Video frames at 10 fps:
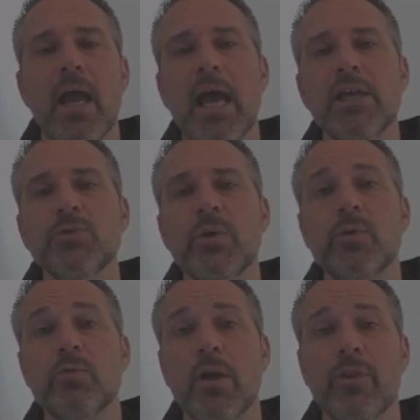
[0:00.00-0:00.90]
As we
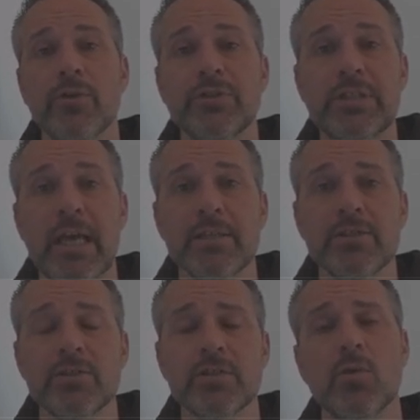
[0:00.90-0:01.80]
would run those
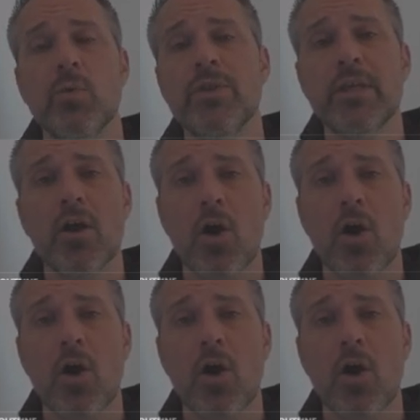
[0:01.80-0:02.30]
tests, within